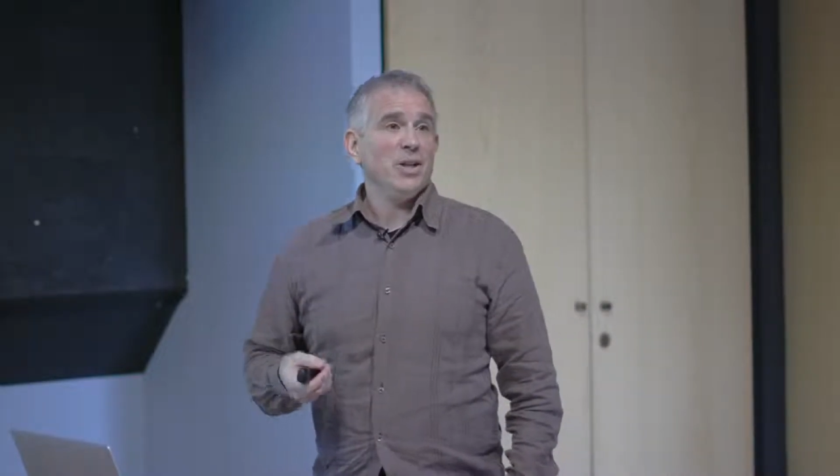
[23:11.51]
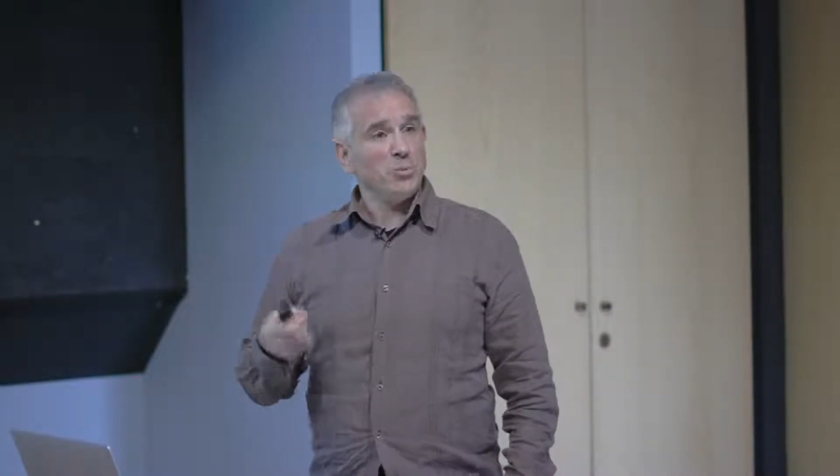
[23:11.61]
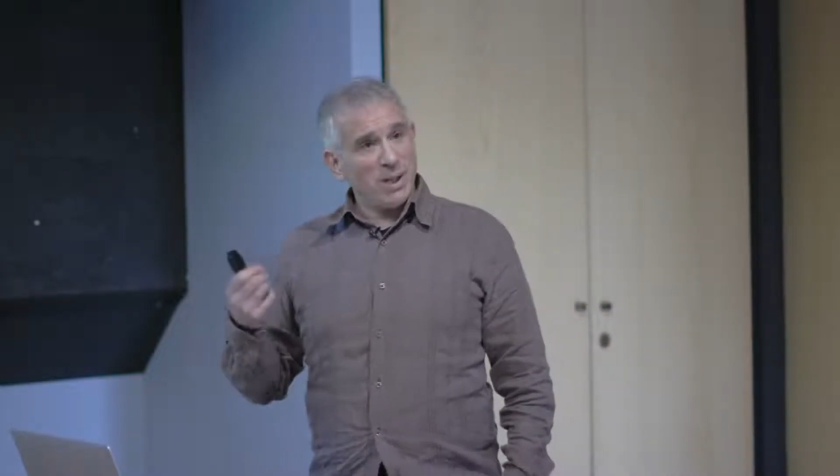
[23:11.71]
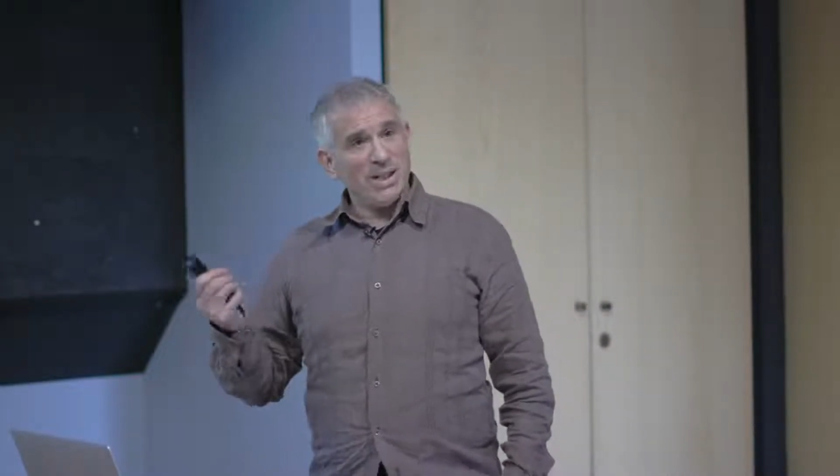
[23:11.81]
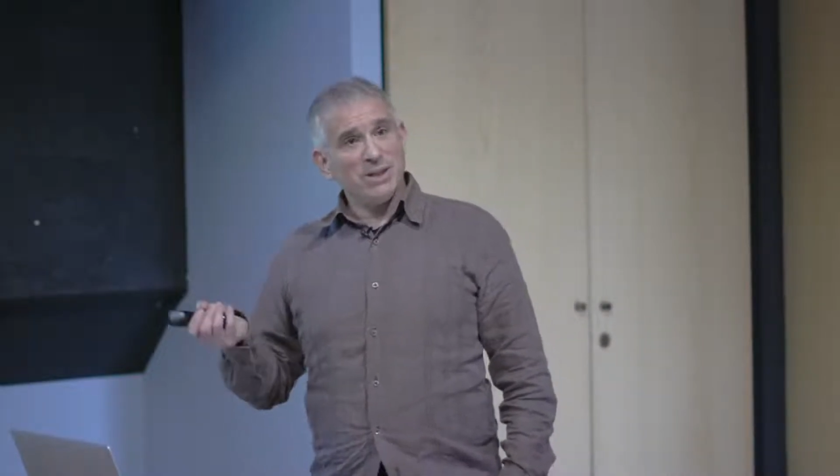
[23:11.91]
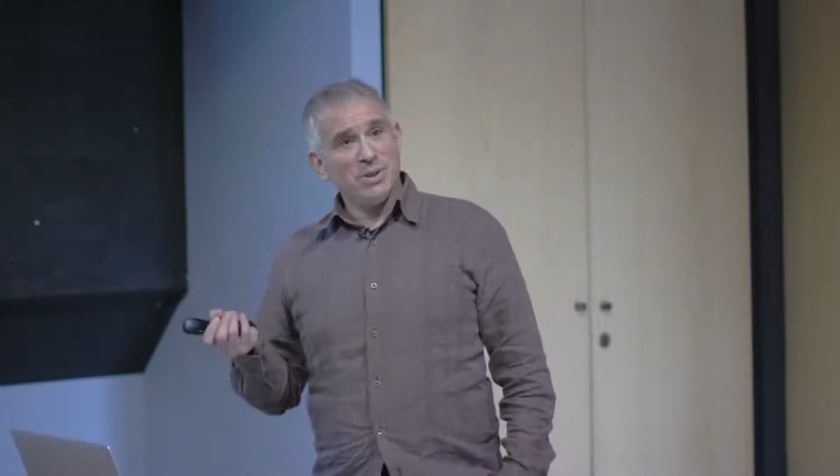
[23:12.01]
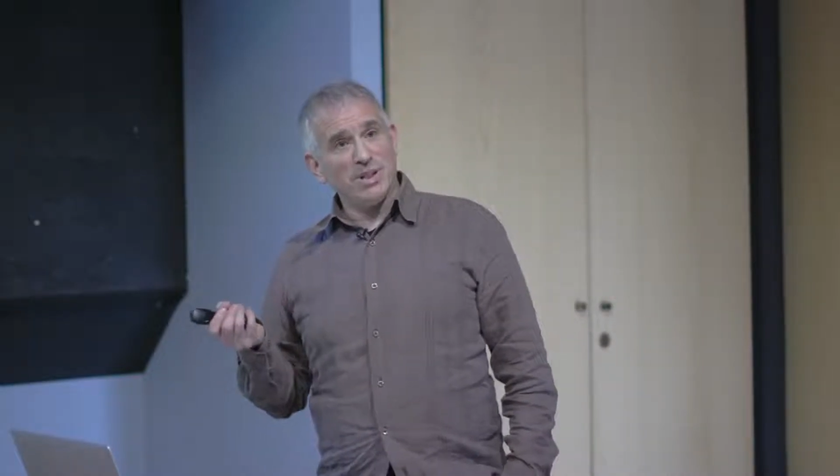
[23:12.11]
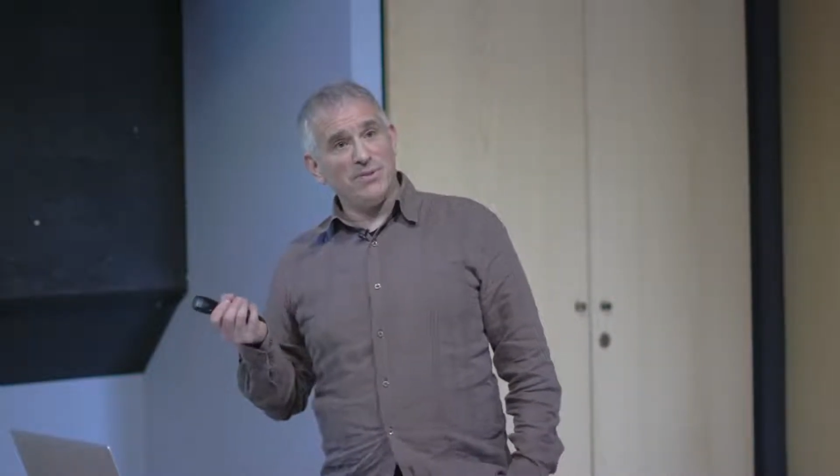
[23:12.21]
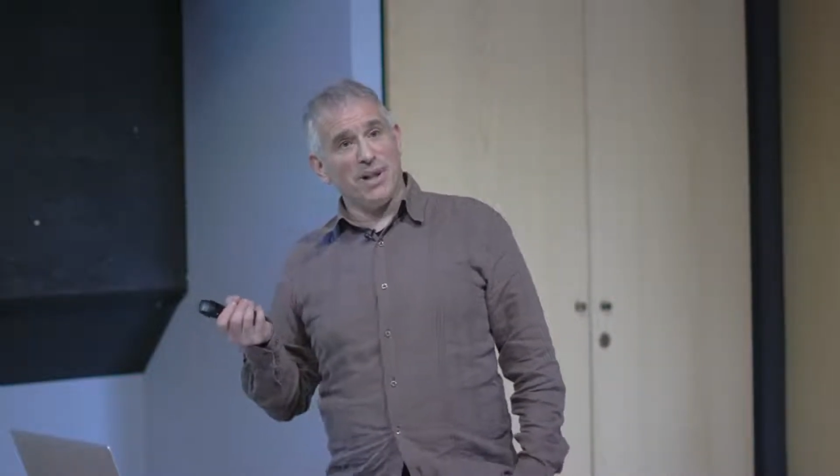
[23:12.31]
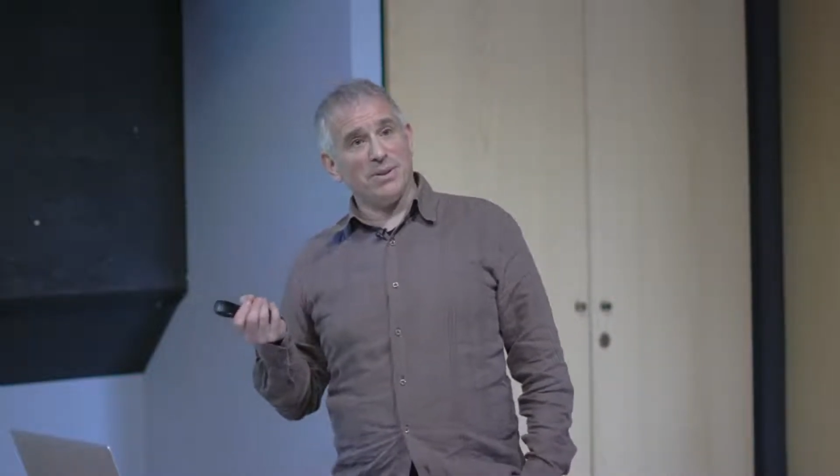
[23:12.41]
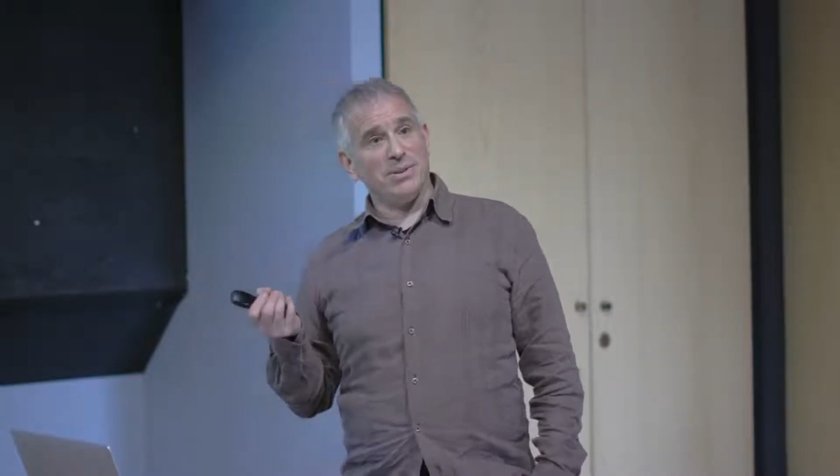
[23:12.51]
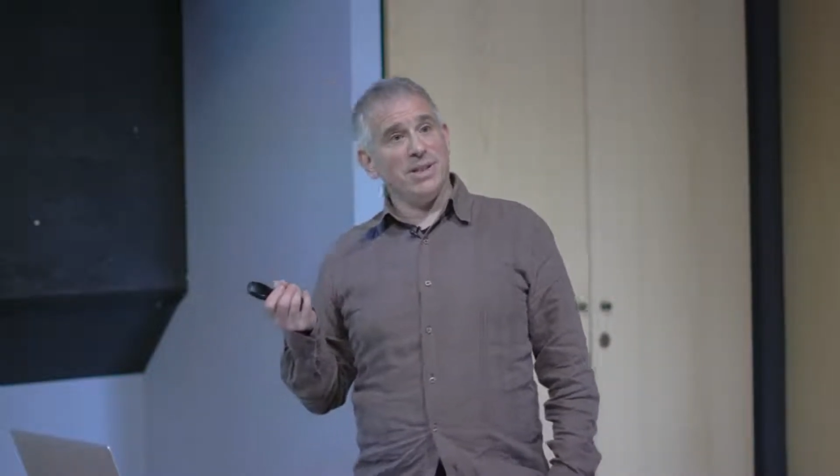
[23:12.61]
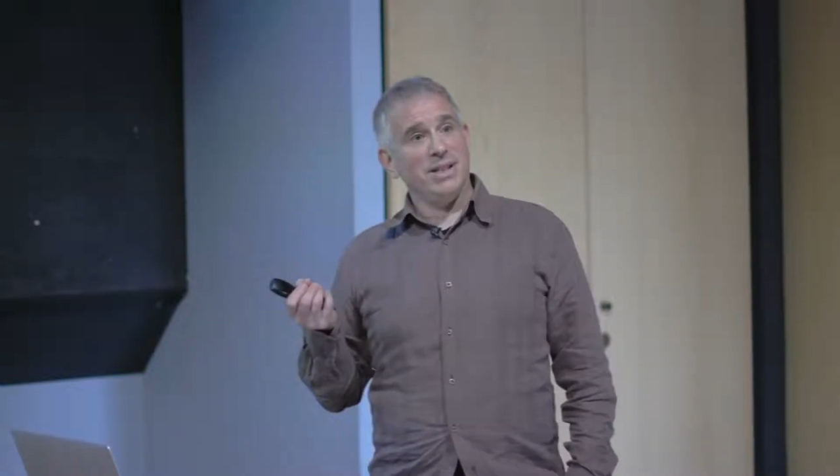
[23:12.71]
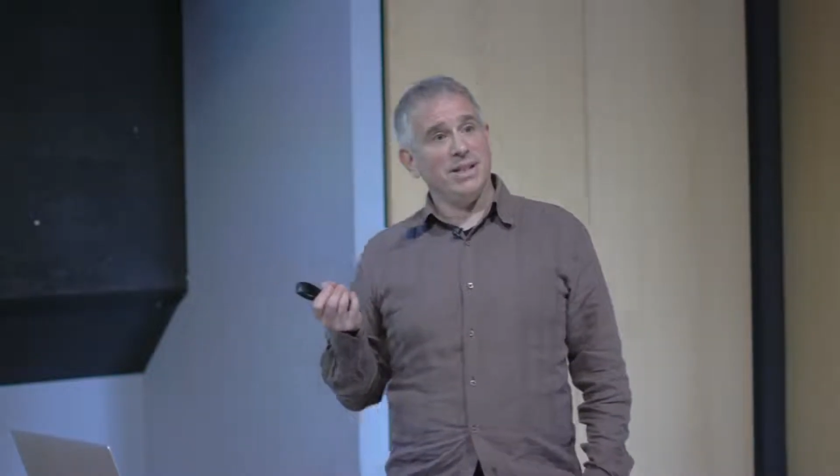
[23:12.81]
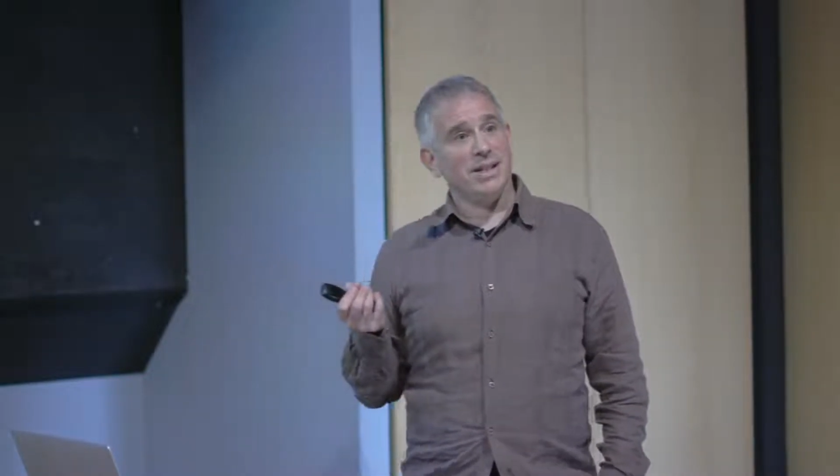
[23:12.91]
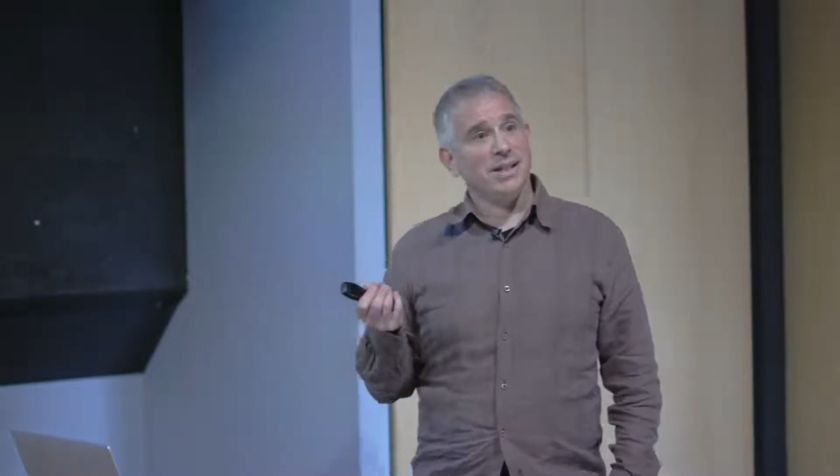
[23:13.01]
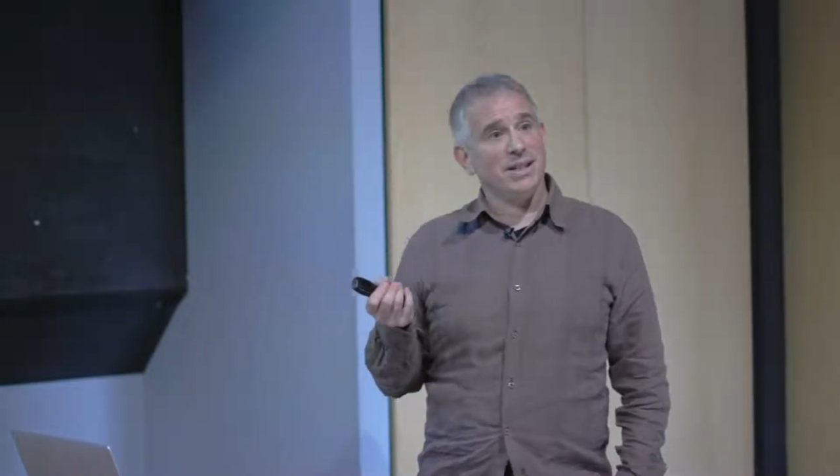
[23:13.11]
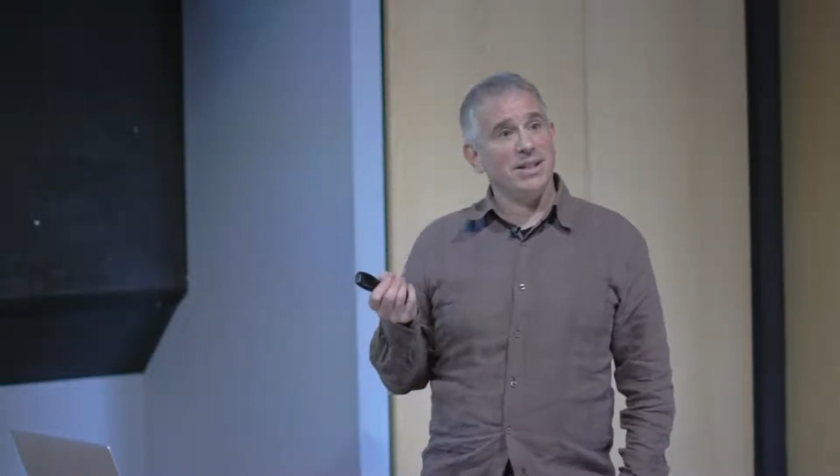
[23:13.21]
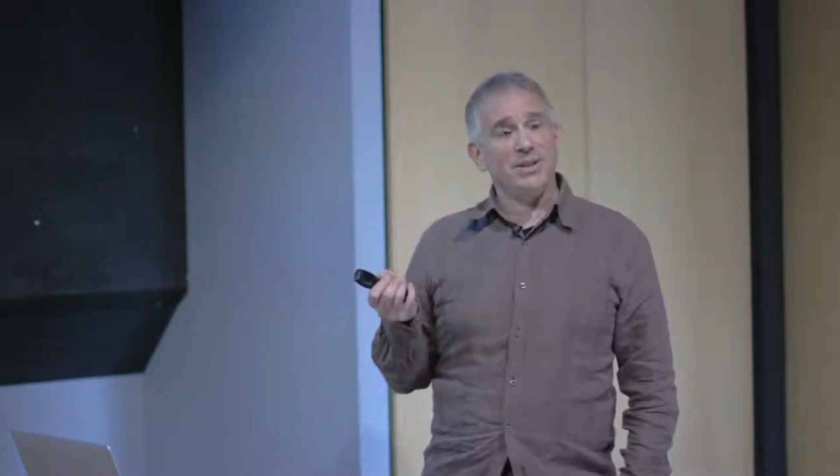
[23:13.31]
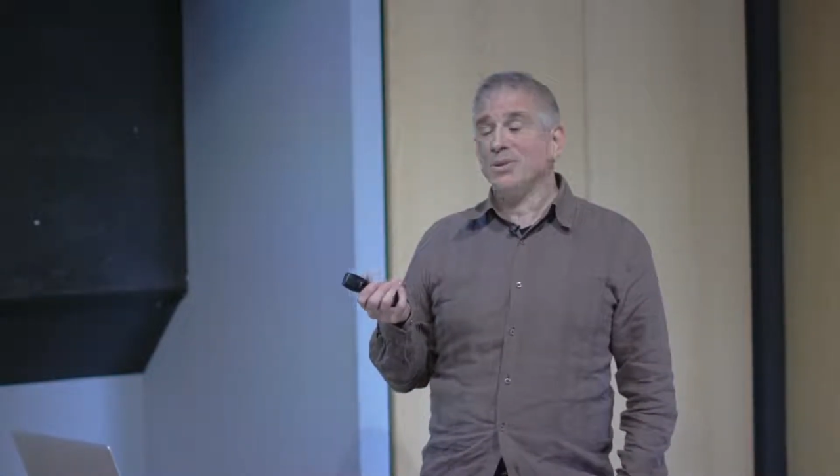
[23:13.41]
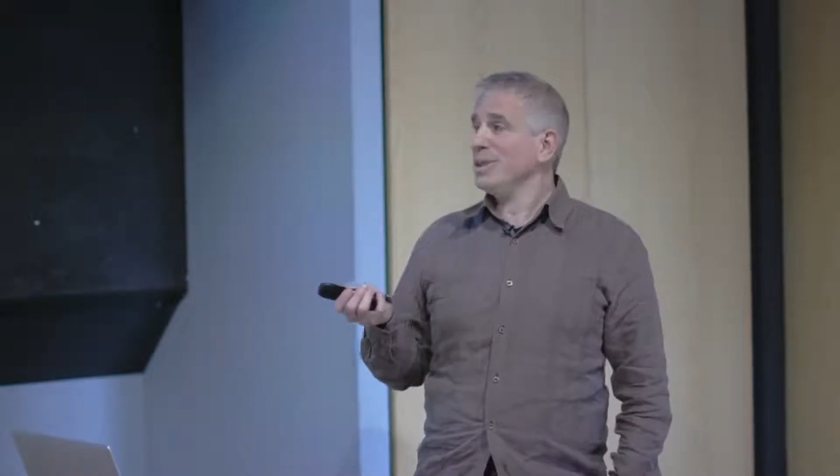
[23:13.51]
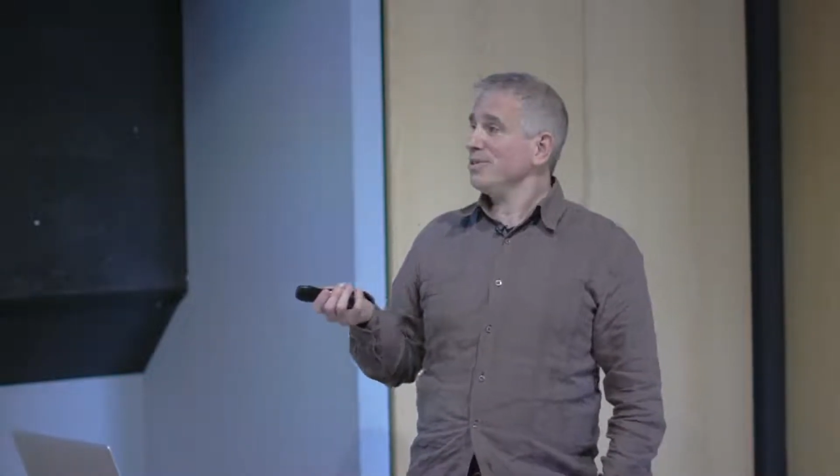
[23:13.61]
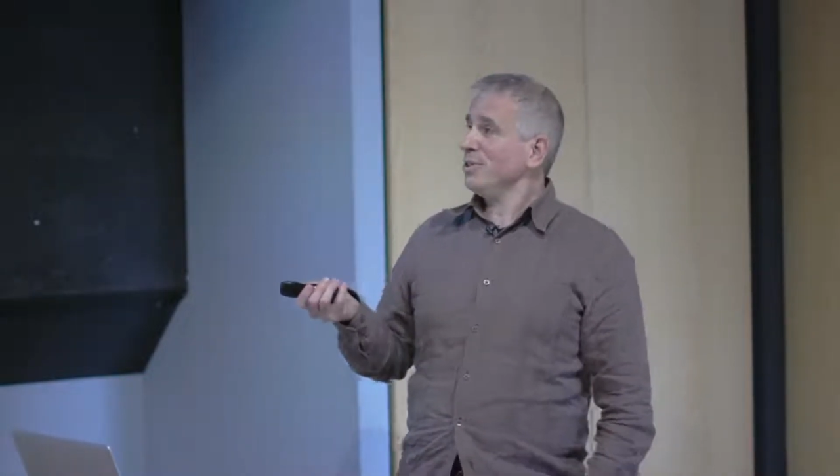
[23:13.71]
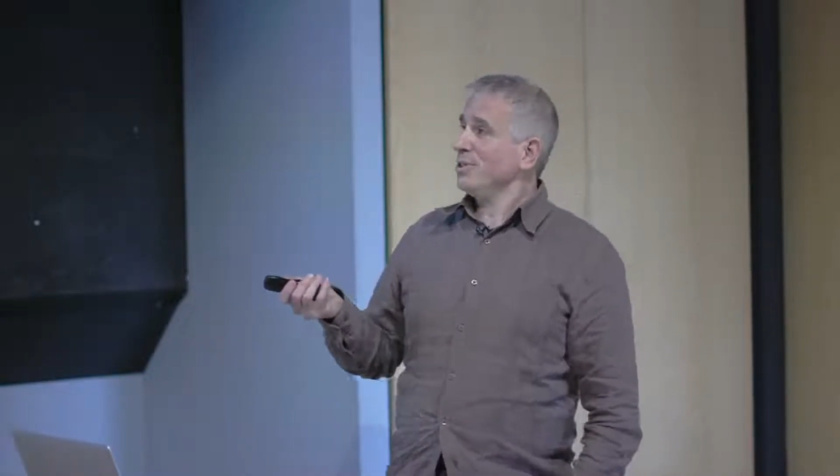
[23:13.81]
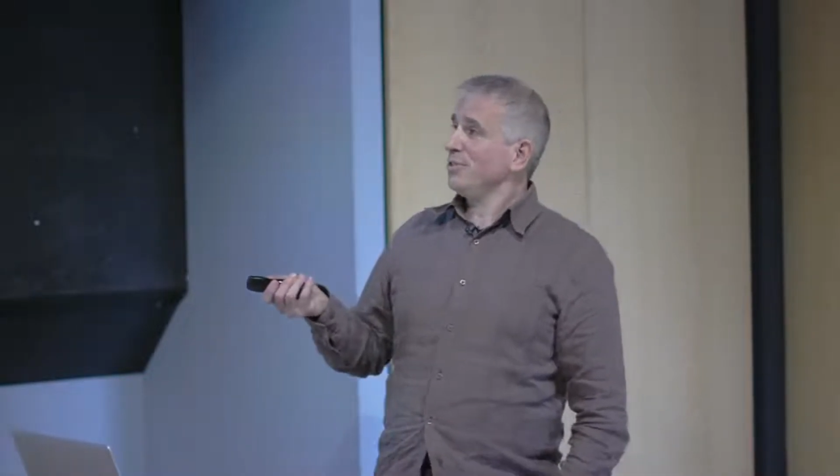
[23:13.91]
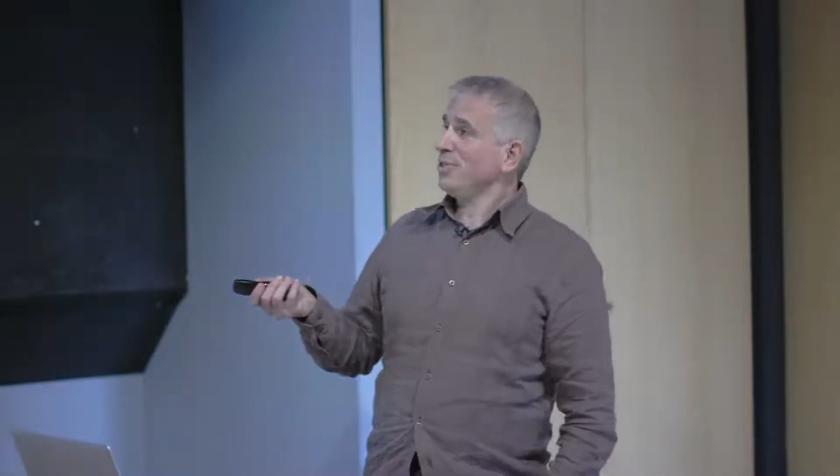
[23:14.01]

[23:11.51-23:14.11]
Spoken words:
a planet was found around